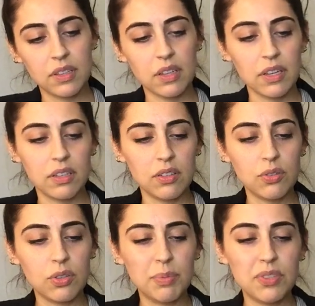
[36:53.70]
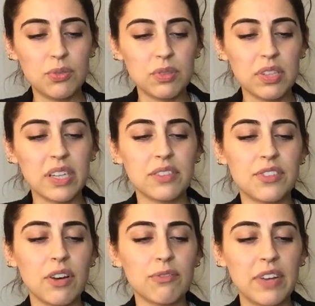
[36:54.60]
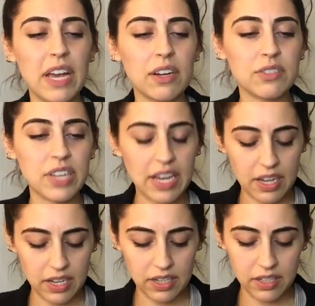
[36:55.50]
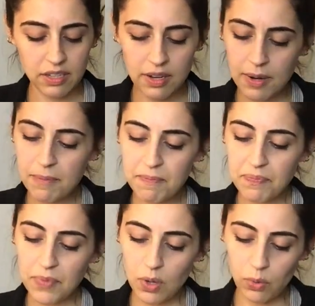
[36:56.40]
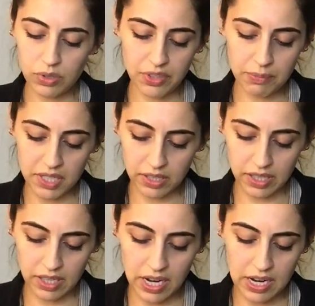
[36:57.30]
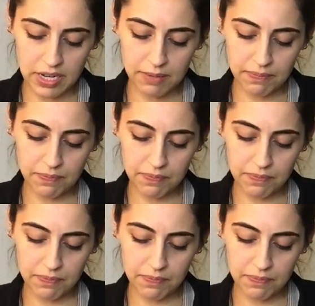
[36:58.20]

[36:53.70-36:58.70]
Like, you could be doing, like, a self-care day or something like that.